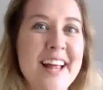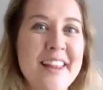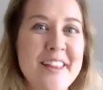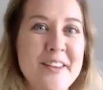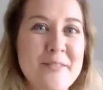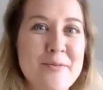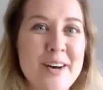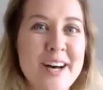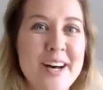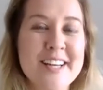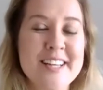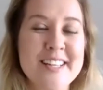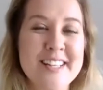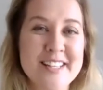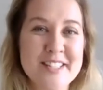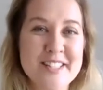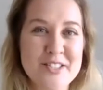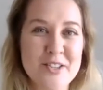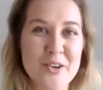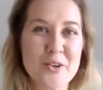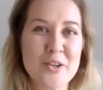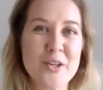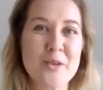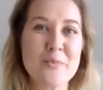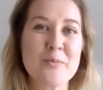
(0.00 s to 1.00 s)
marketing
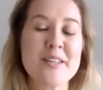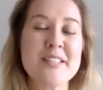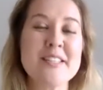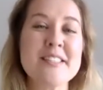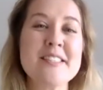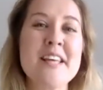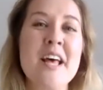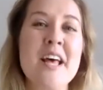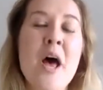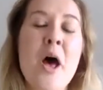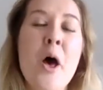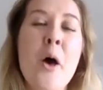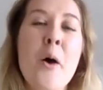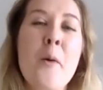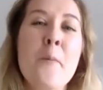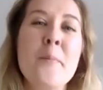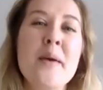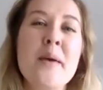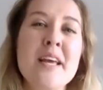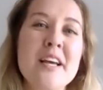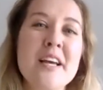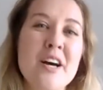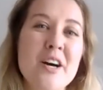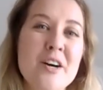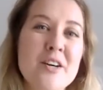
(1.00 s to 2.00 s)
documents,
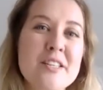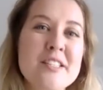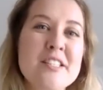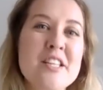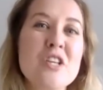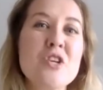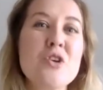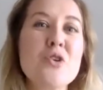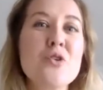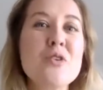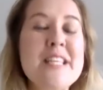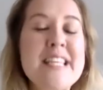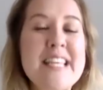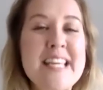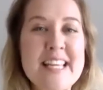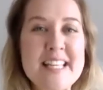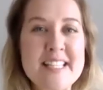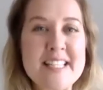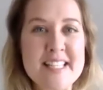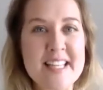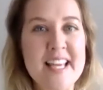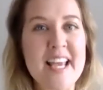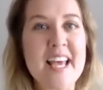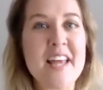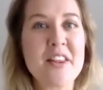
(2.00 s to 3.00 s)
because you need
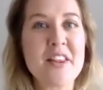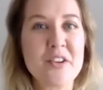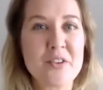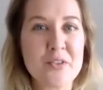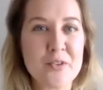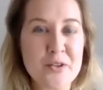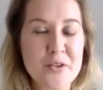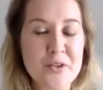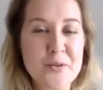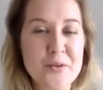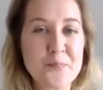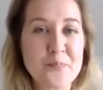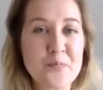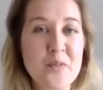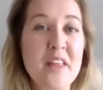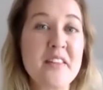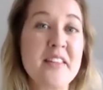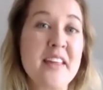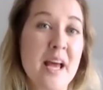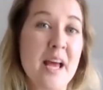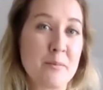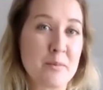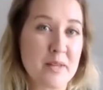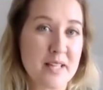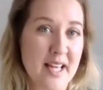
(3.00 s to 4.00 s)
to get through the
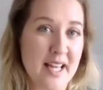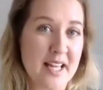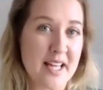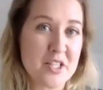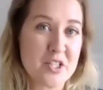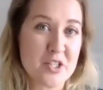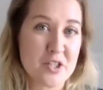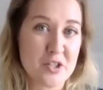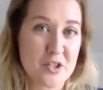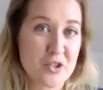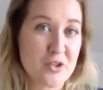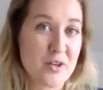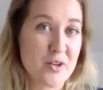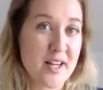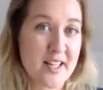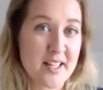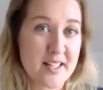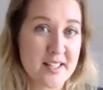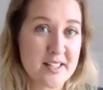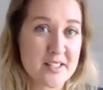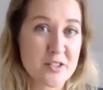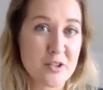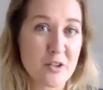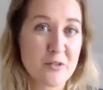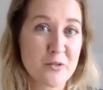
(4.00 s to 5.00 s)
application tracking
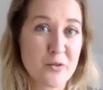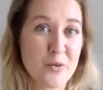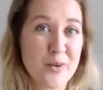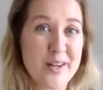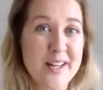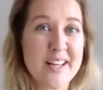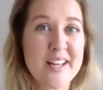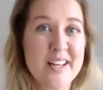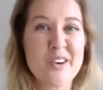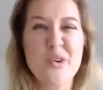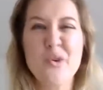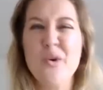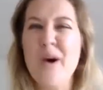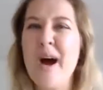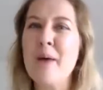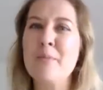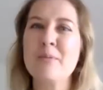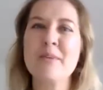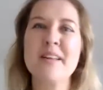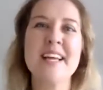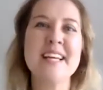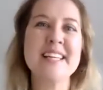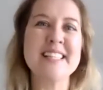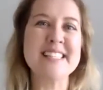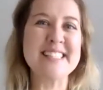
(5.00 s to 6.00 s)
software or
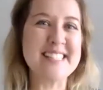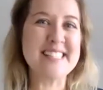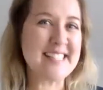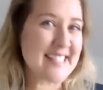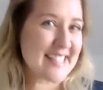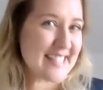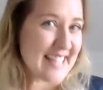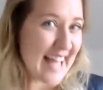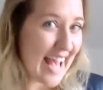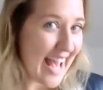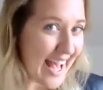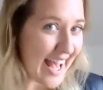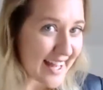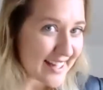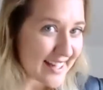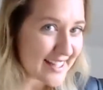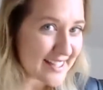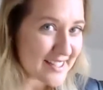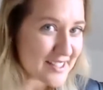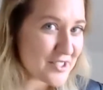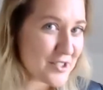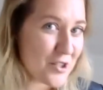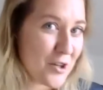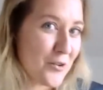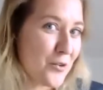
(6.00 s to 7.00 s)
application scanning
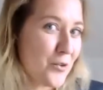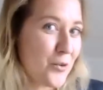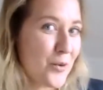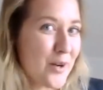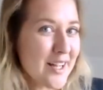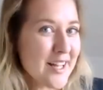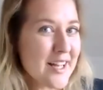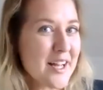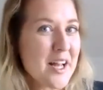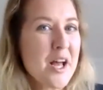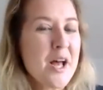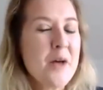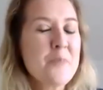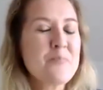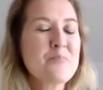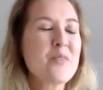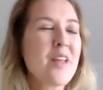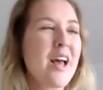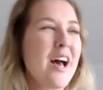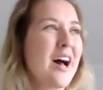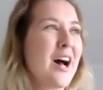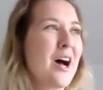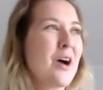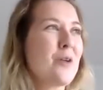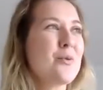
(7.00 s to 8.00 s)
software,
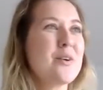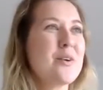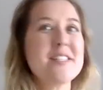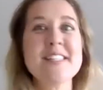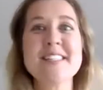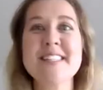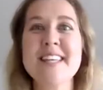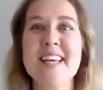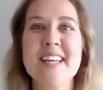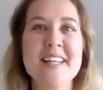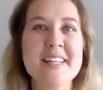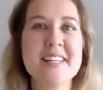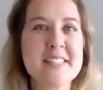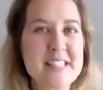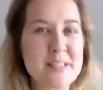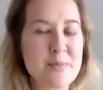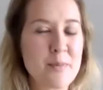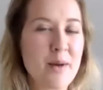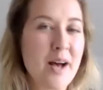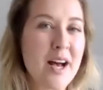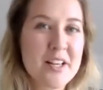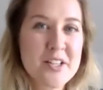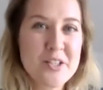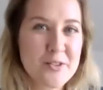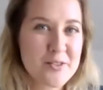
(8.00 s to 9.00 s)
which is getting
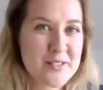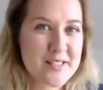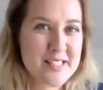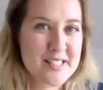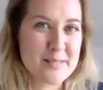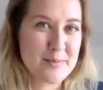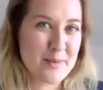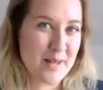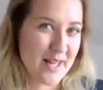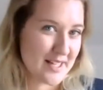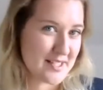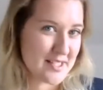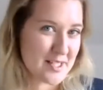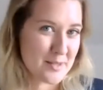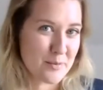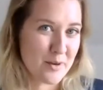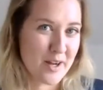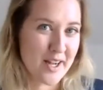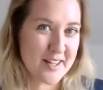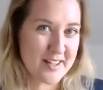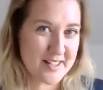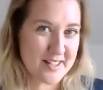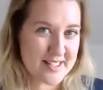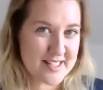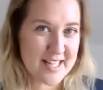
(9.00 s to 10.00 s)
smarter and smarter
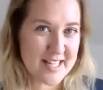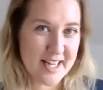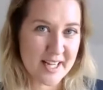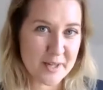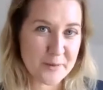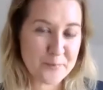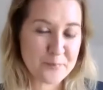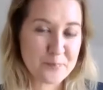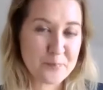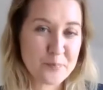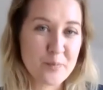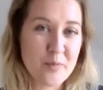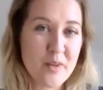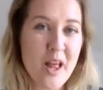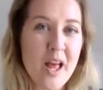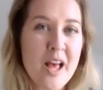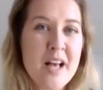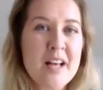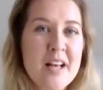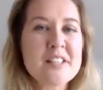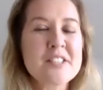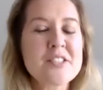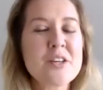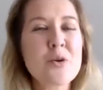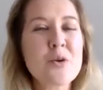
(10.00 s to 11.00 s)
by the day.
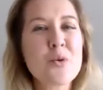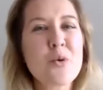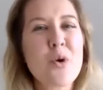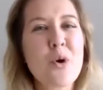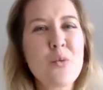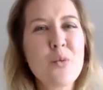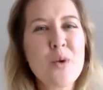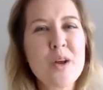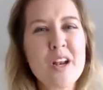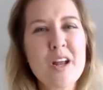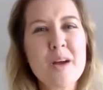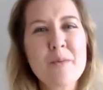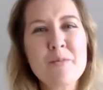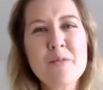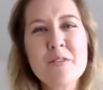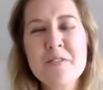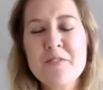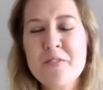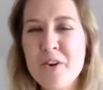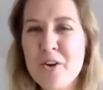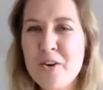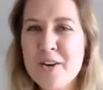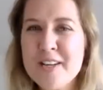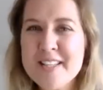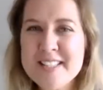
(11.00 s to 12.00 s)
So when I'm
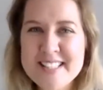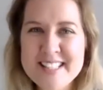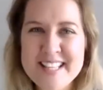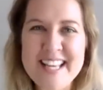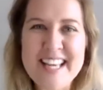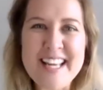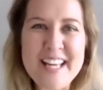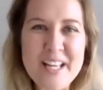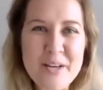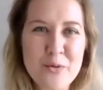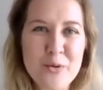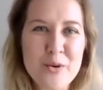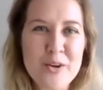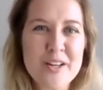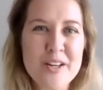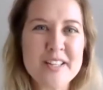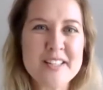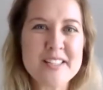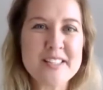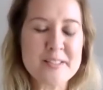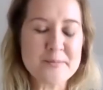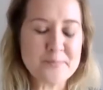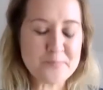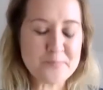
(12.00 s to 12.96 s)
referring to keywords,